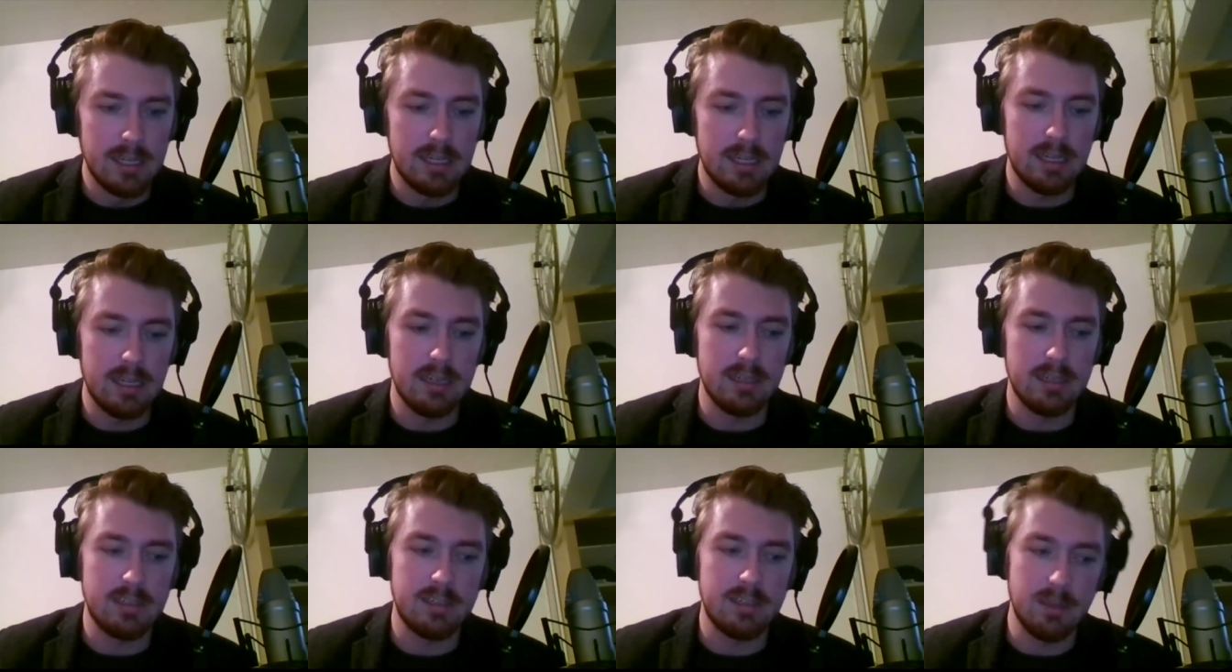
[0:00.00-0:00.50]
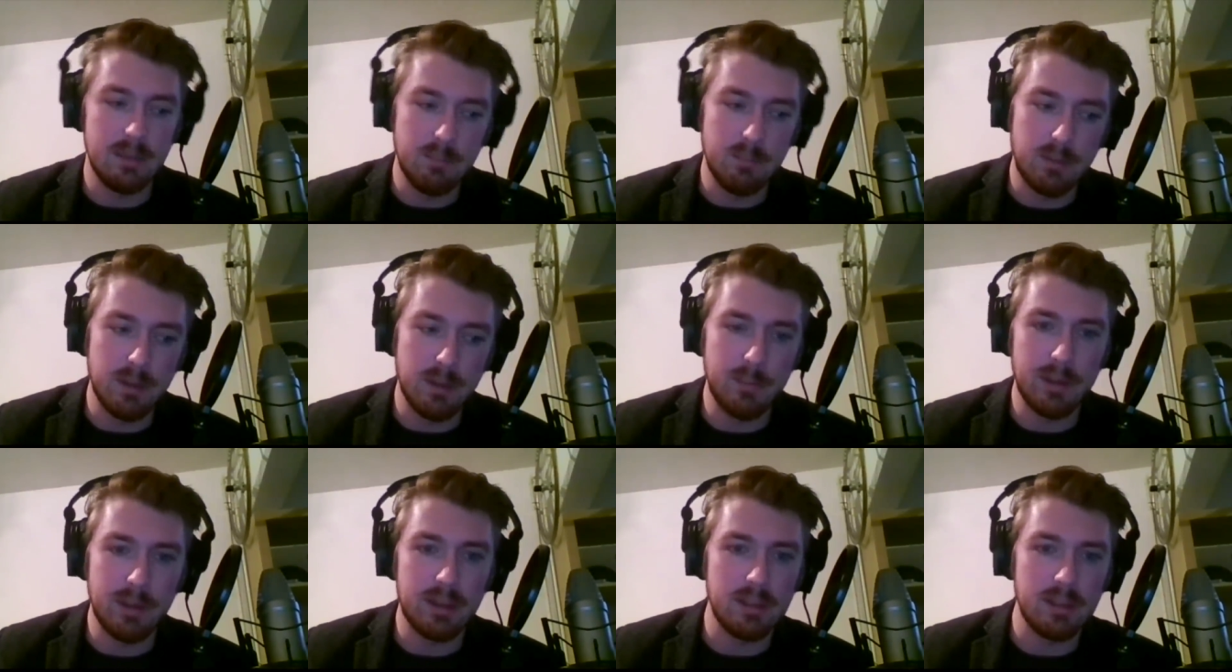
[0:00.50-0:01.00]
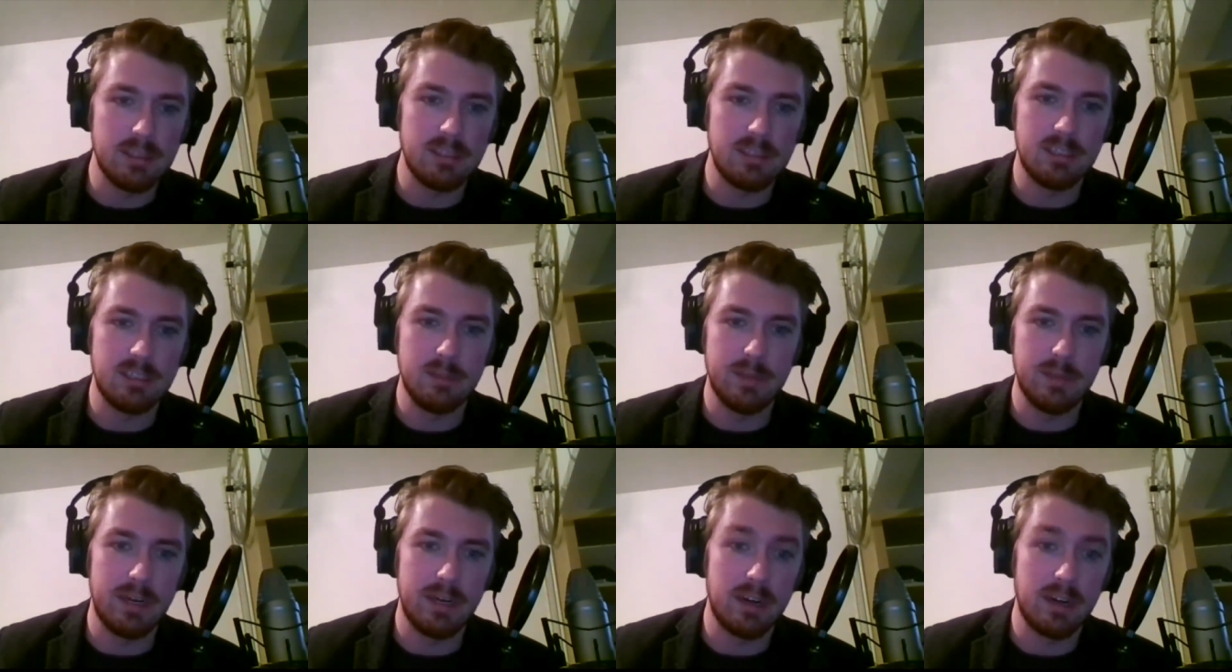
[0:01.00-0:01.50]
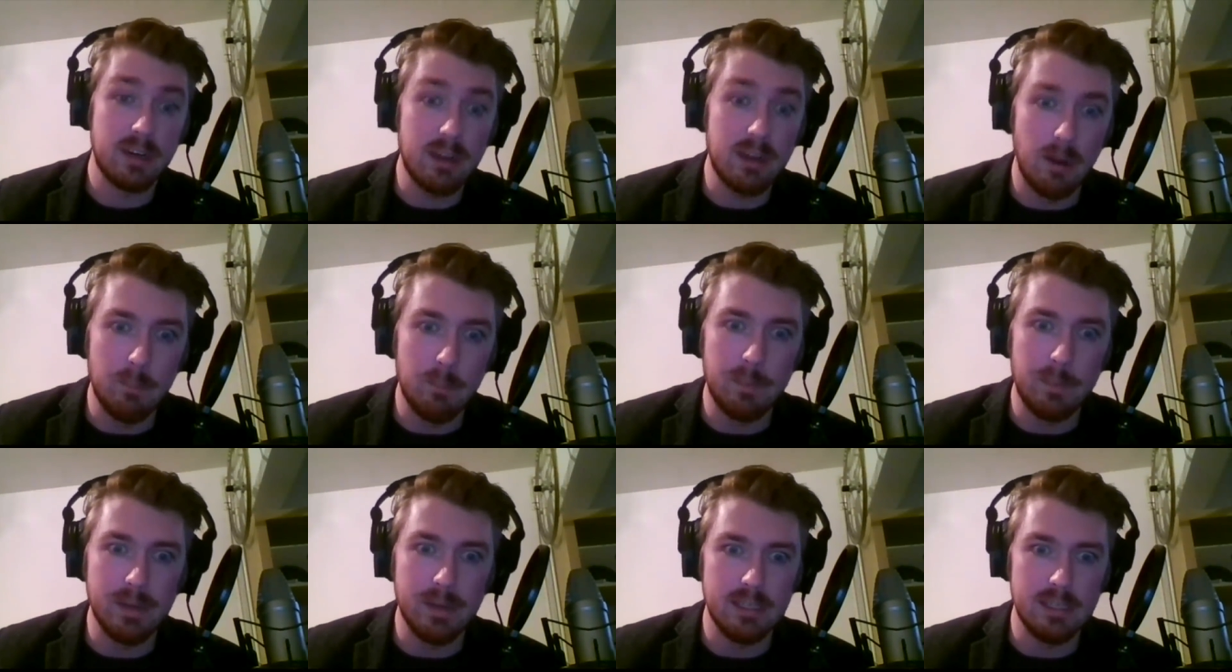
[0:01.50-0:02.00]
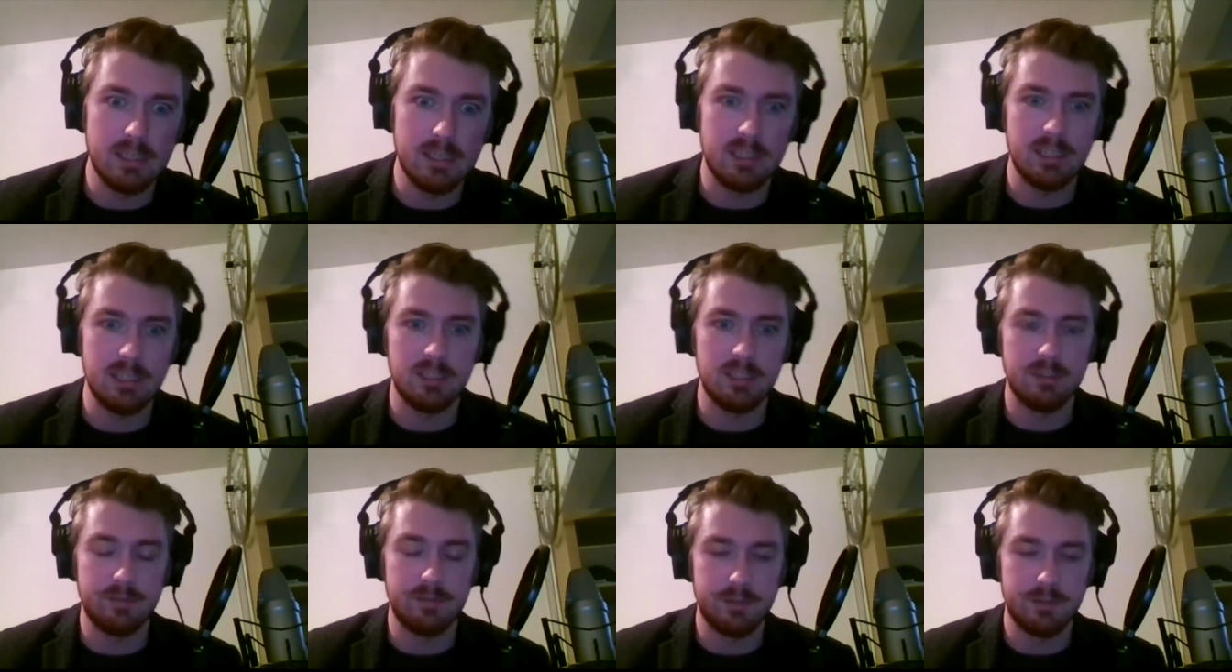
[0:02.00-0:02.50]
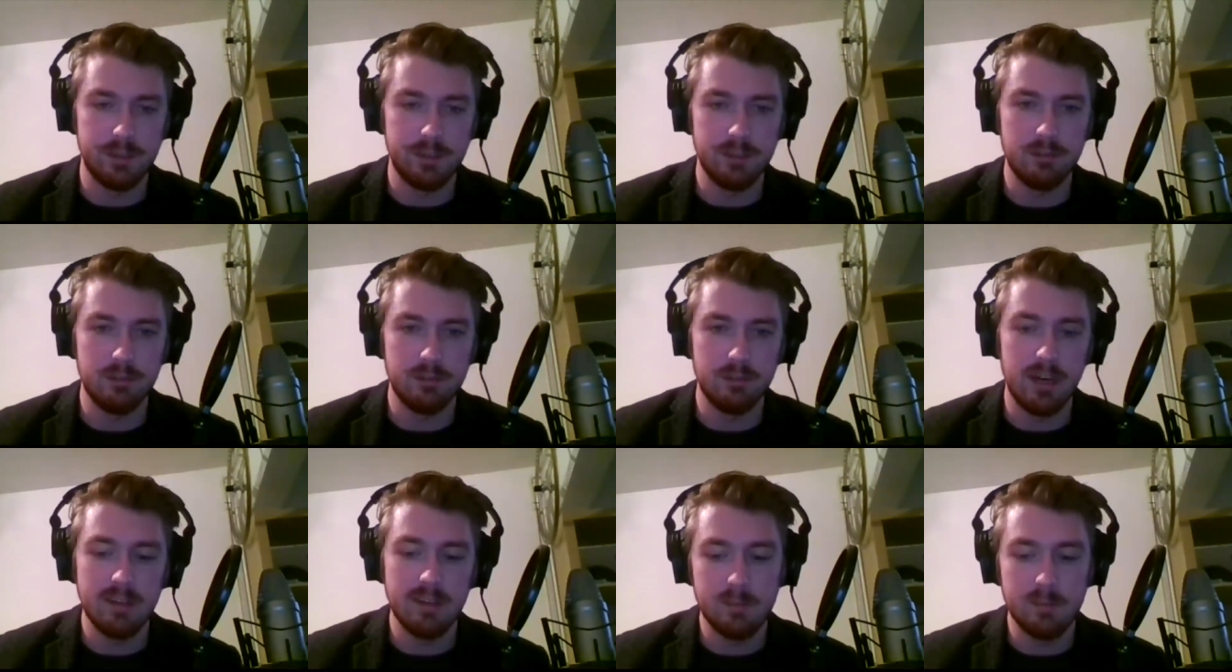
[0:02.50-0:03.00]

uh, simply because it's a better company decision for you, right?